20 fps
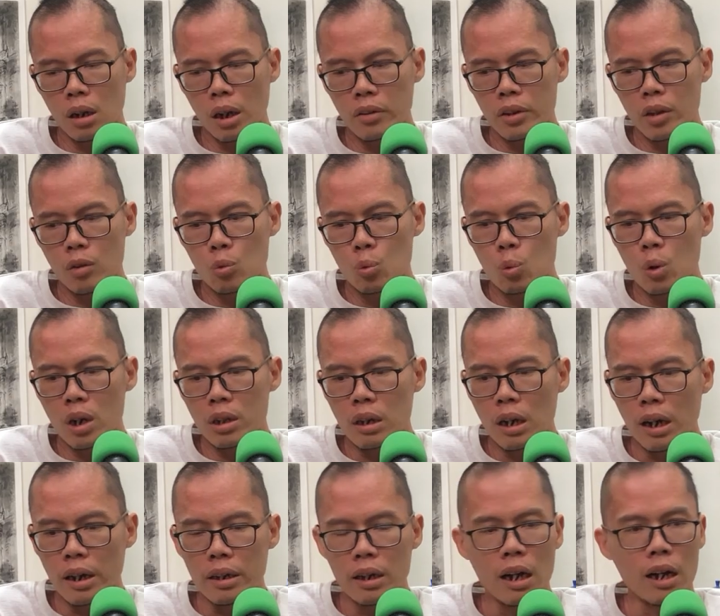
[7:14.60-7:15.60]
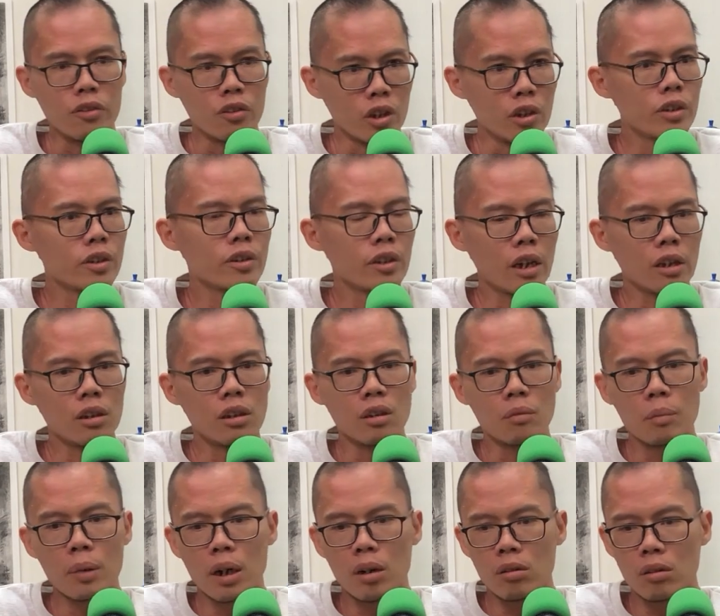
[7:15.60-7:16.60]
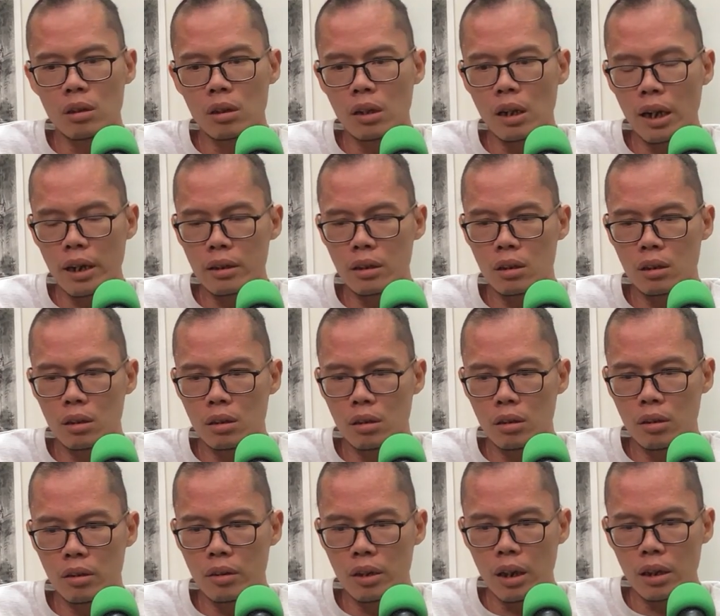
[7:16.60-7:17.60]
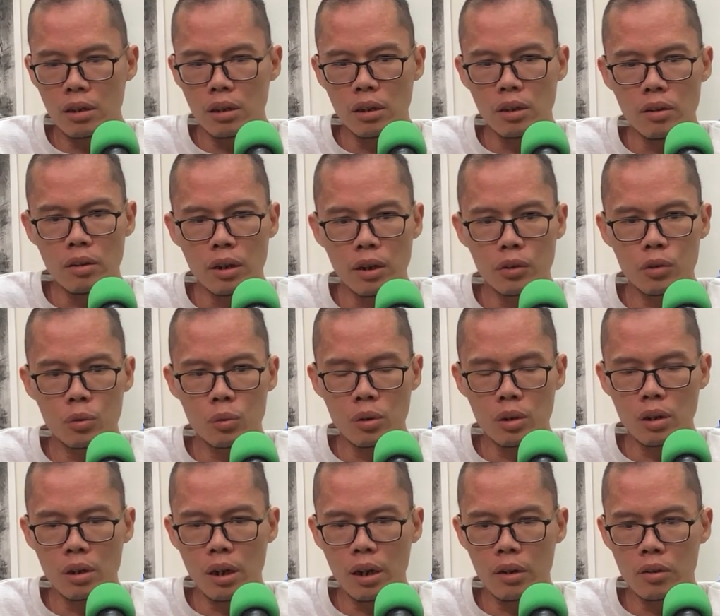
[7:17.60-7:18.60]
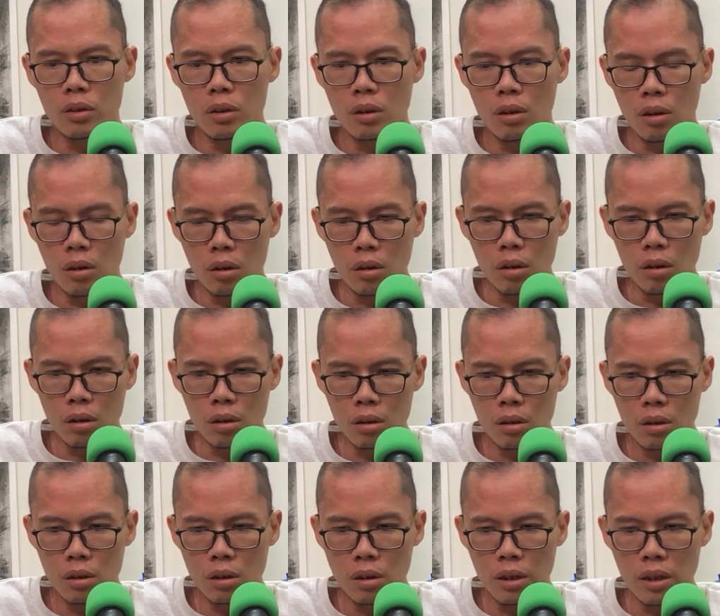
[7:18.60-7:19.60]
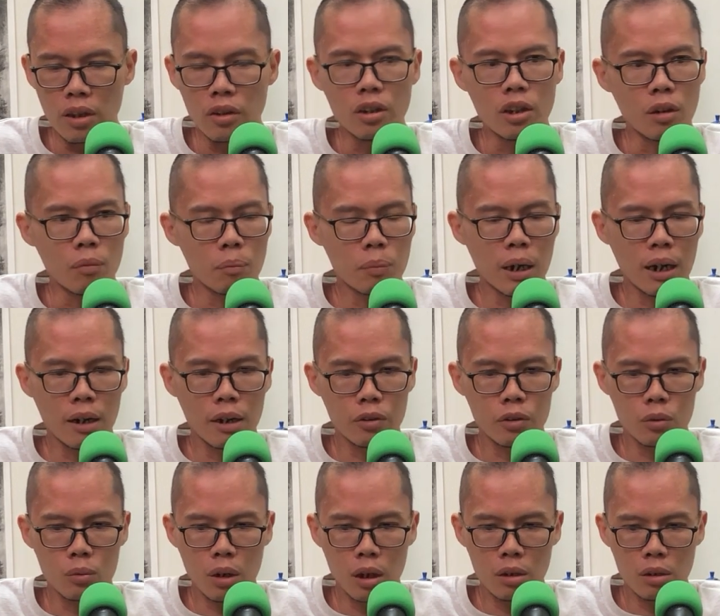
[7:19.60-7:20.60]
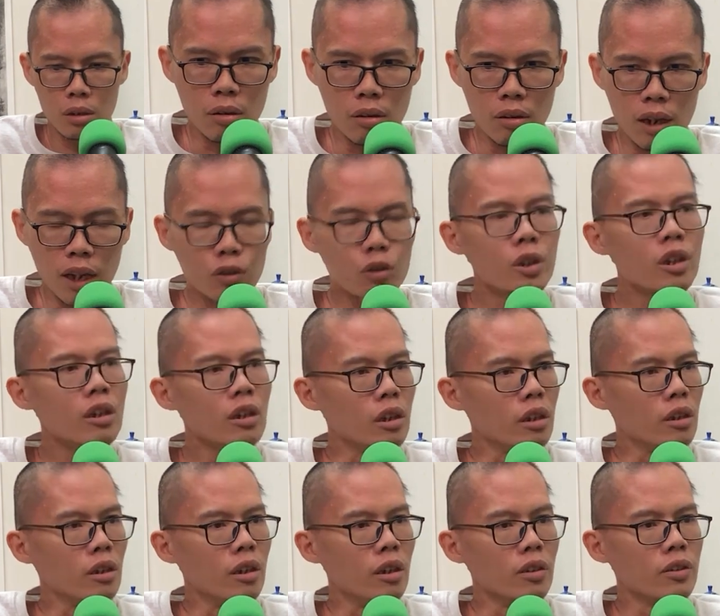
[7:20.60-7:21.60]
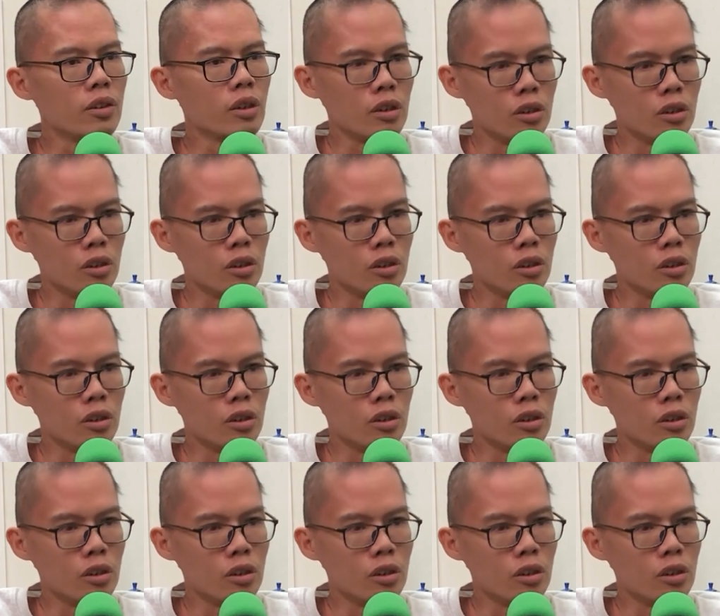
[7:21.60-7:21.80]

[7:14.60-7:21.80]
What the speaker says: I think what I understand about like that industry or in the past, right, largely is